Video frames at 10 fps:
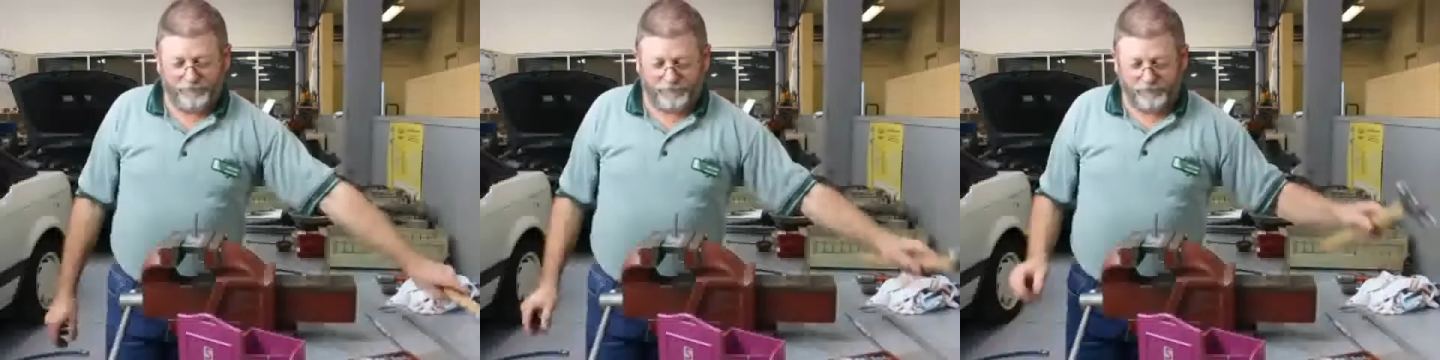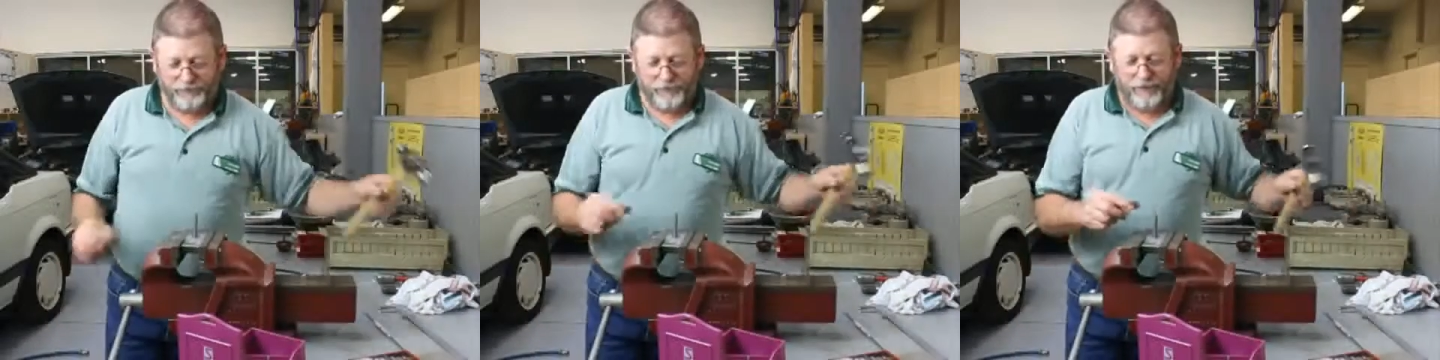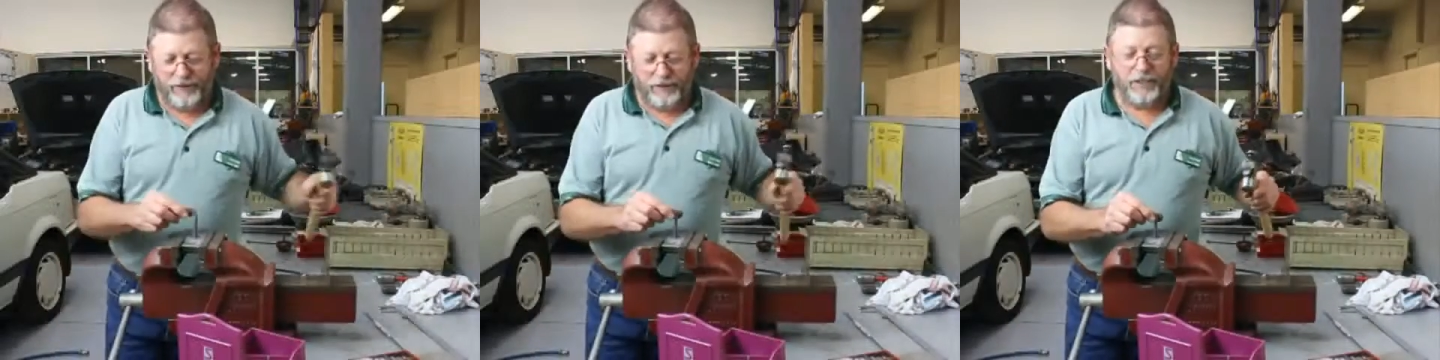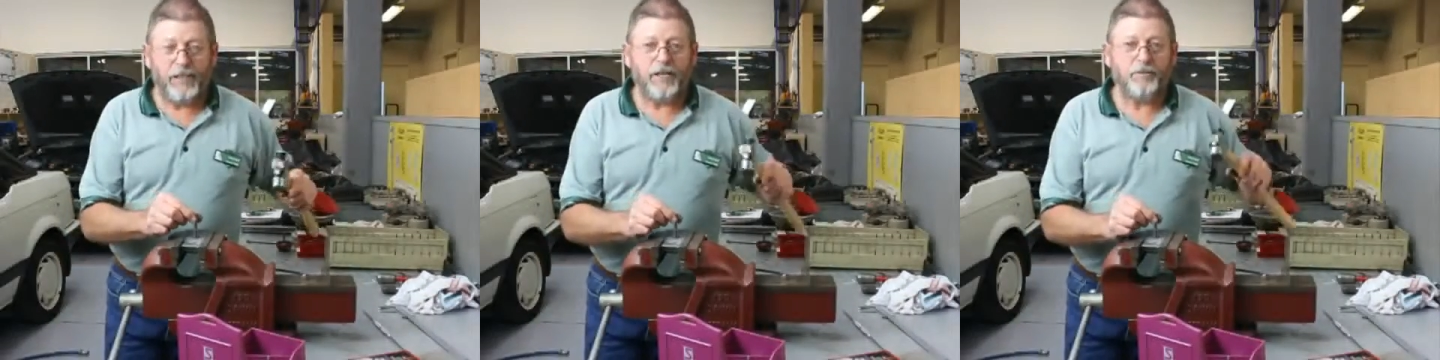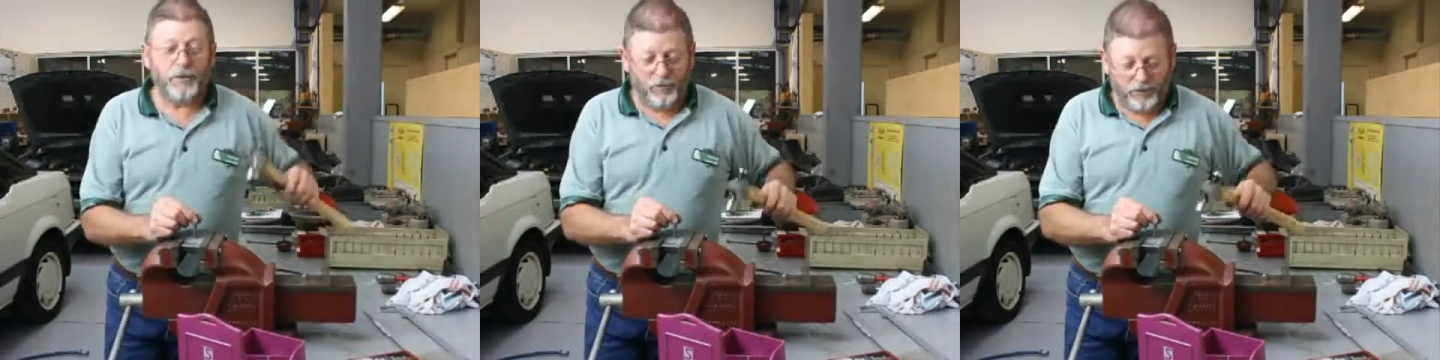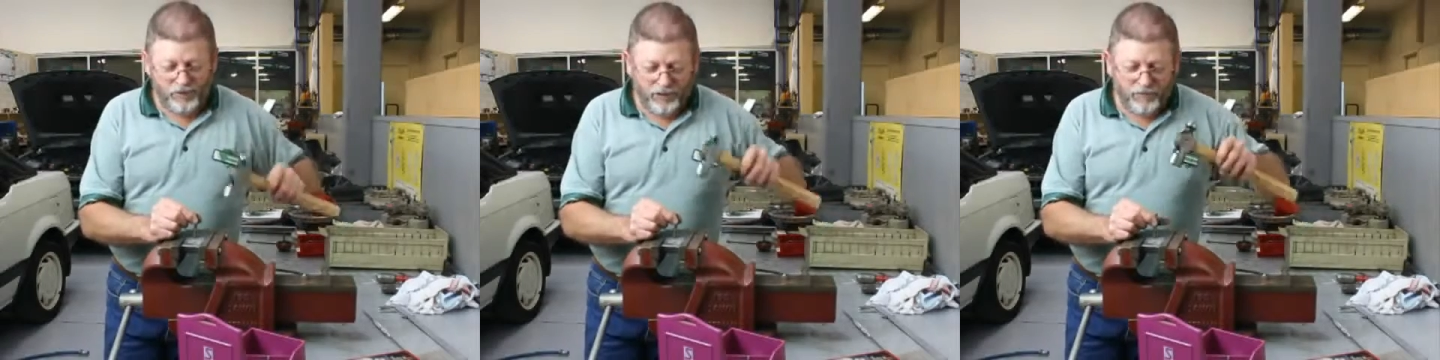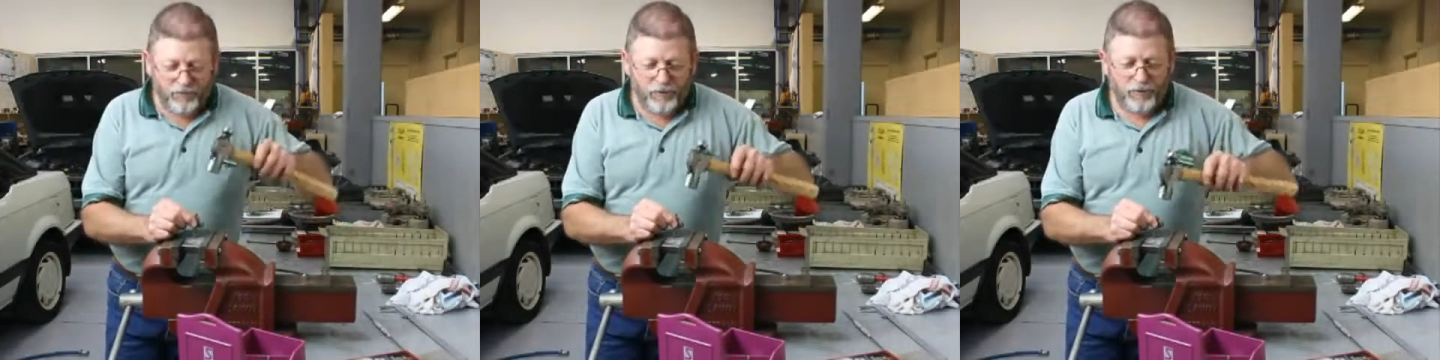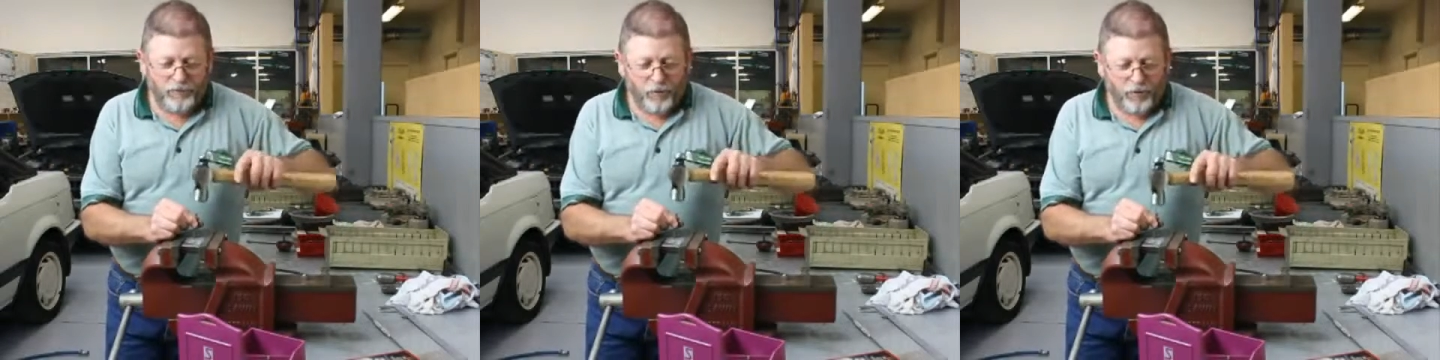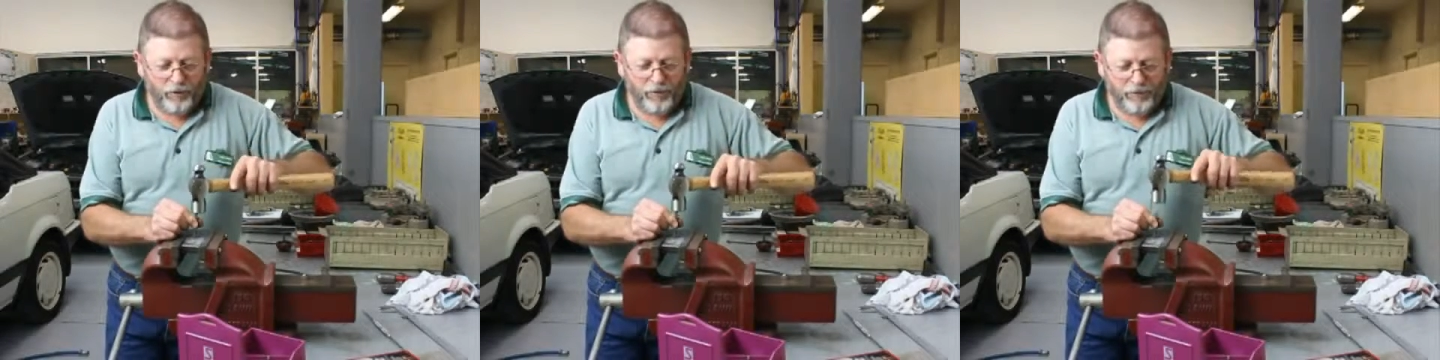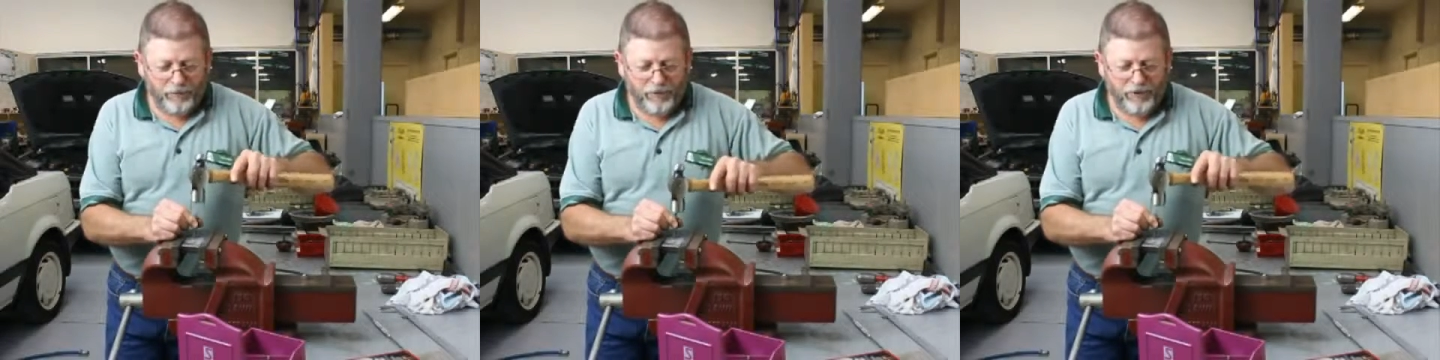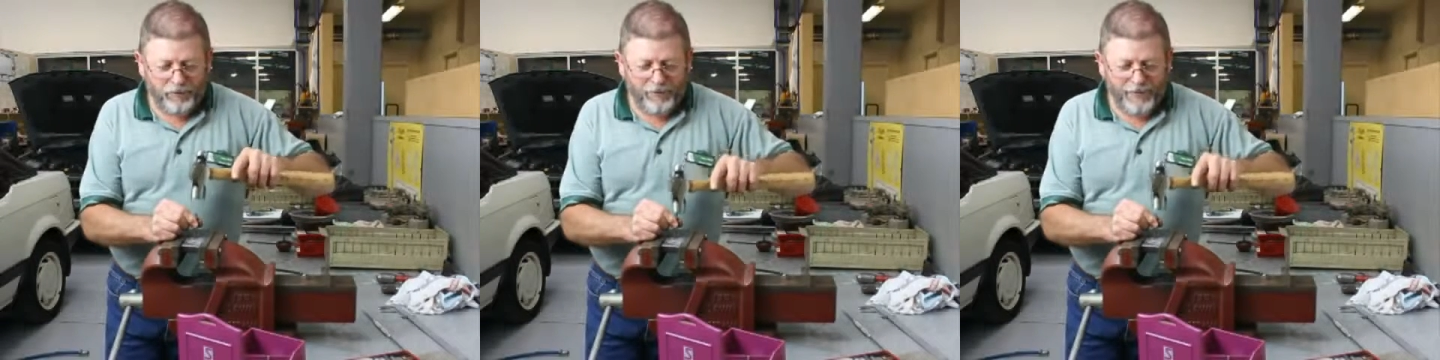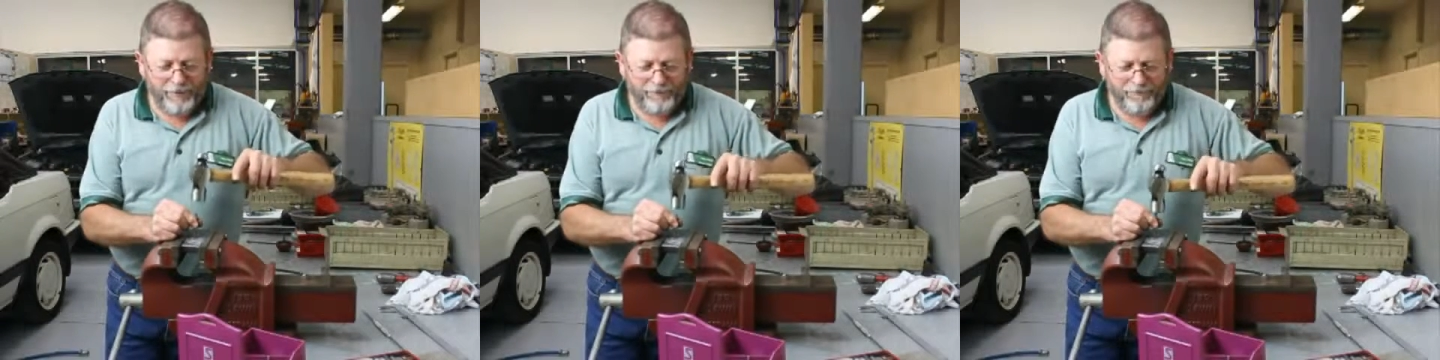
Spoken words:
Okay. And as we twist it, we just apply a little bit of pressure with a hammer.